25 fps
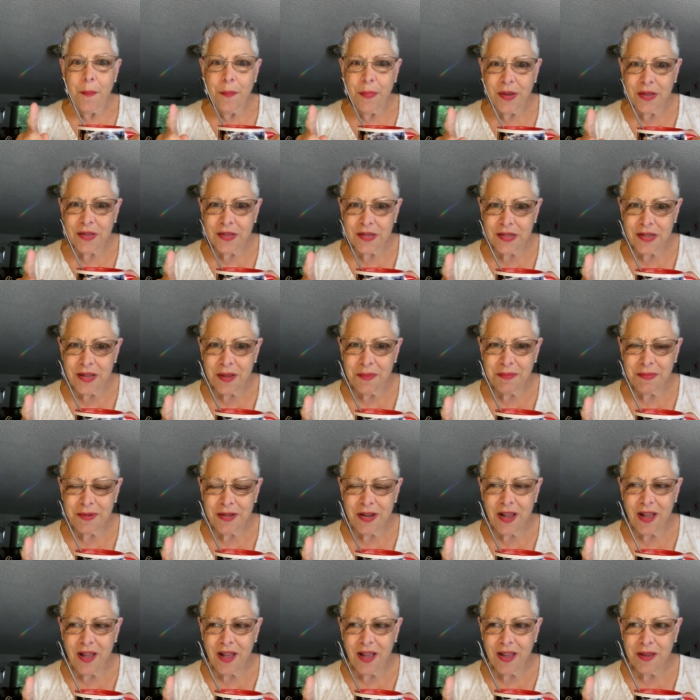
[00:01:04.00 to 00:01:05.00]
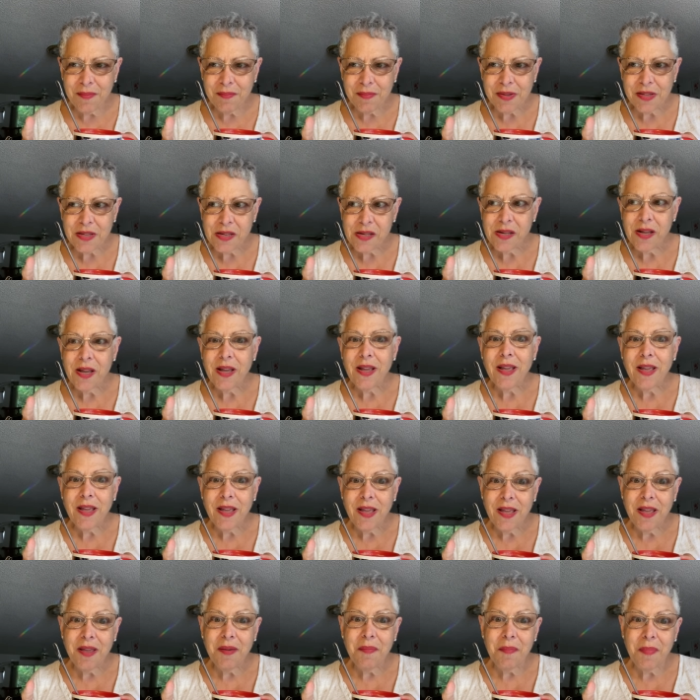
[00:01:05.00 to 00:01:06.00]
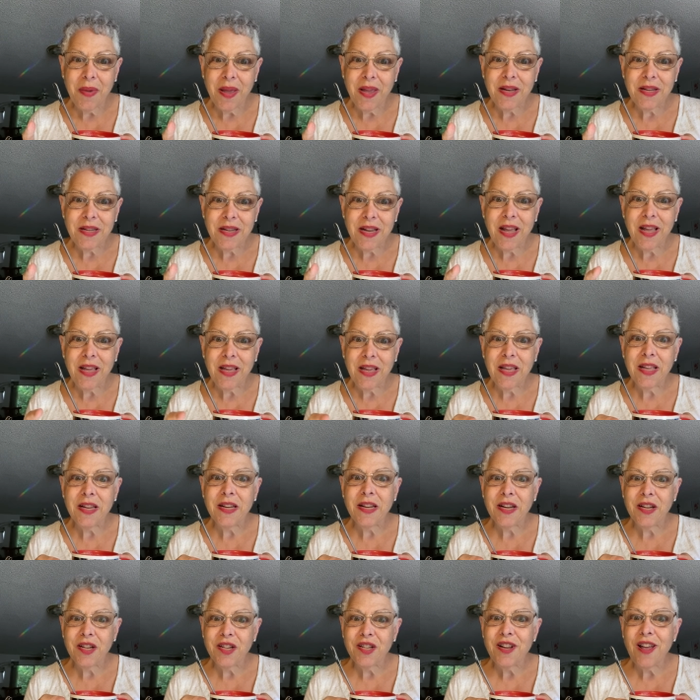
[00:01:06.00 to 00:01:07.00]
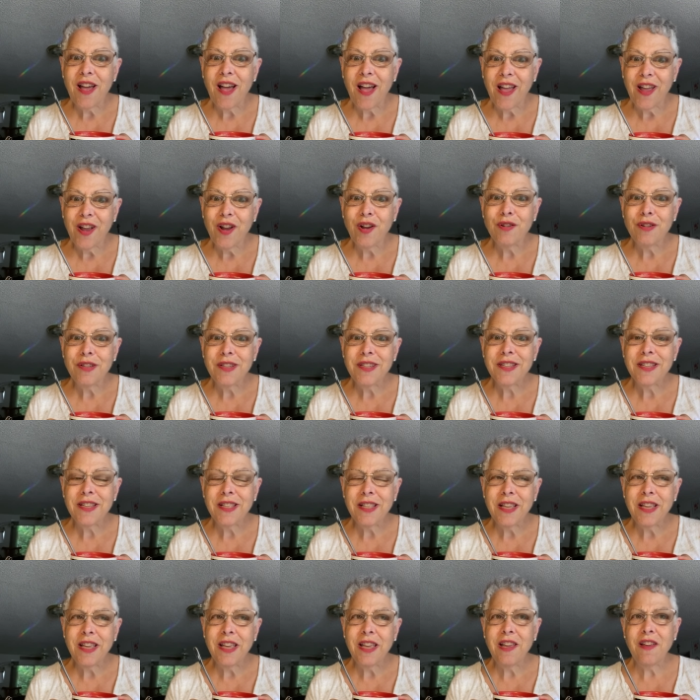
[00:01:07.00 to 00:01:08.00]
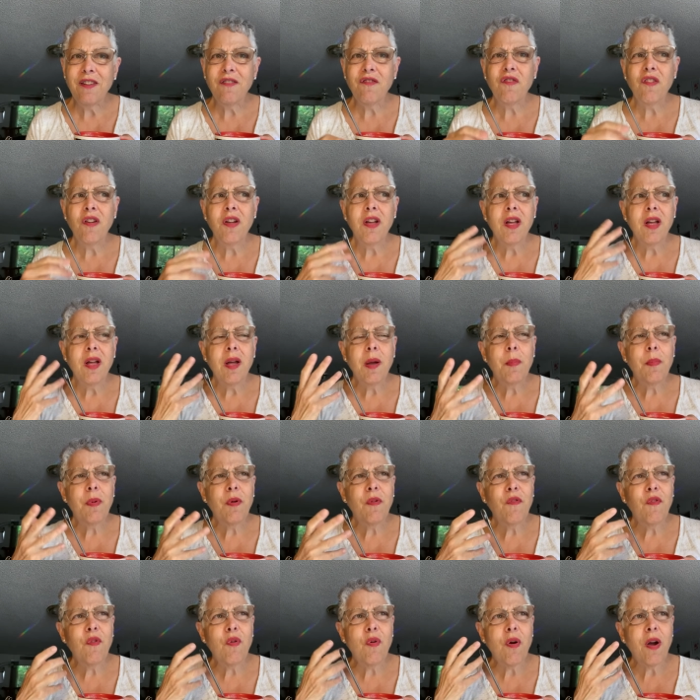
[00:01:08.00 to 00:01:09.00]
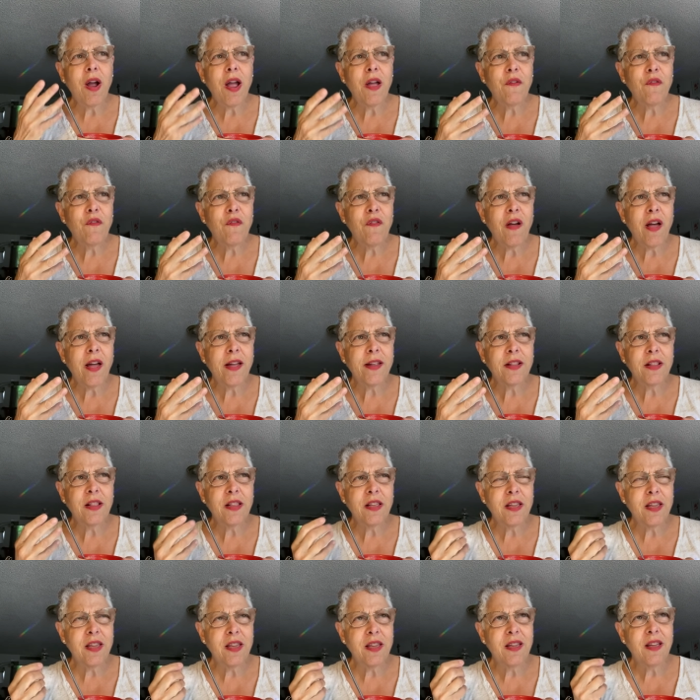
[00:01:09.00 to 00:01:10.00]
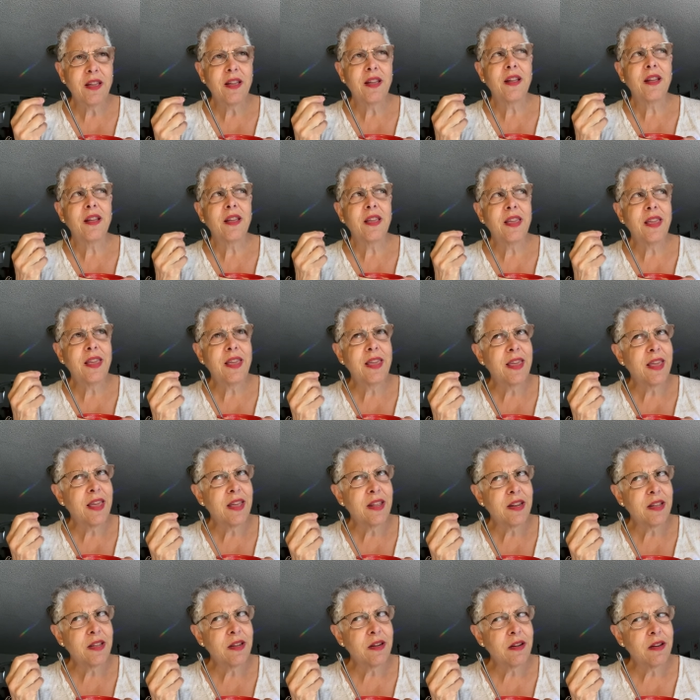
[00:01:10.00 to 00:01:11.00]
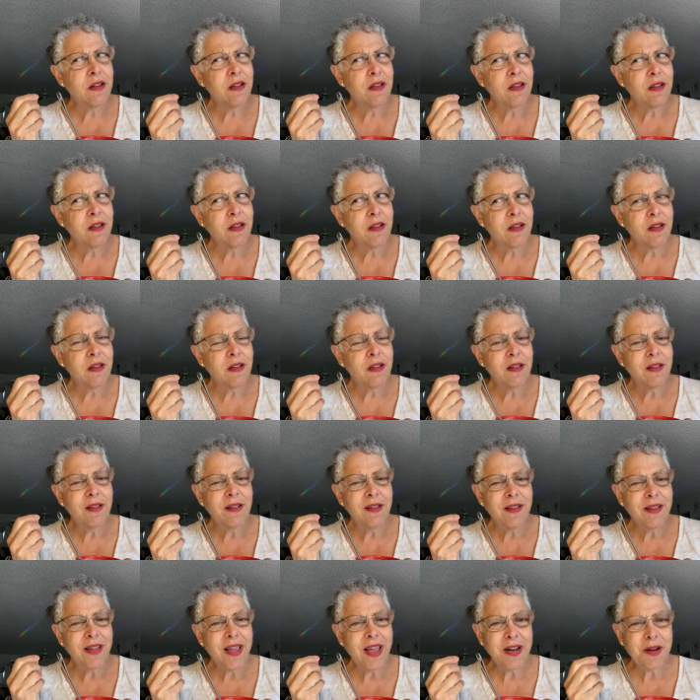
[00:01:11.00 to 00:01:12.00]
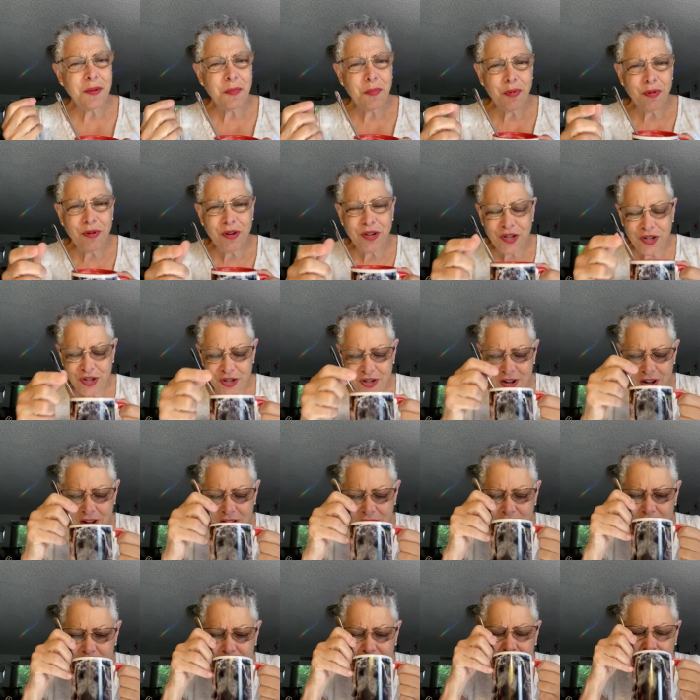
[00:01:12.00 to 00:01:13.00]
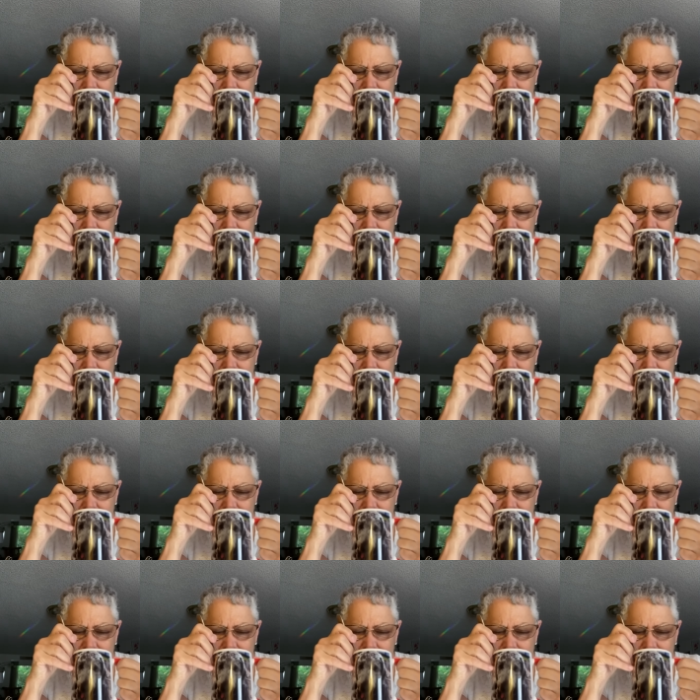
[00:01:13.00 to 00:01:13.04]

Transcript: But sometimes it may take an entire sleeve before I finally get it and appreciate it.